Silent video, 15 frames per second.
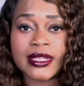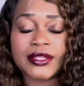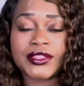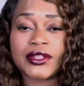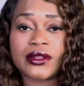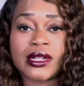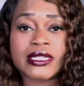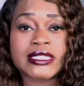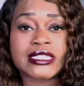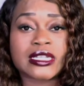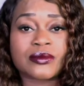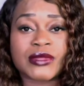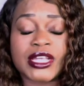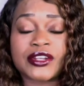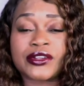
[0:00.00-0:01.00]
there are
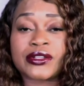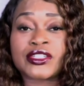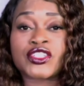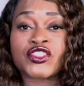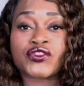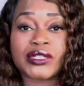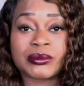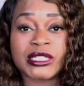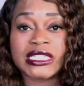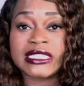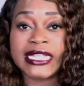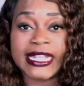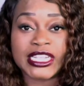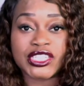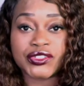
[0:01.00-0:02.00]
some that are extremely
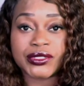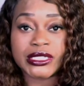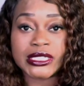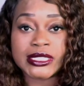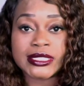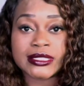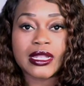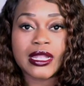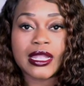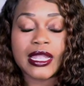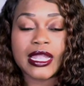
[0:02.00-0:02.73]
dangerous.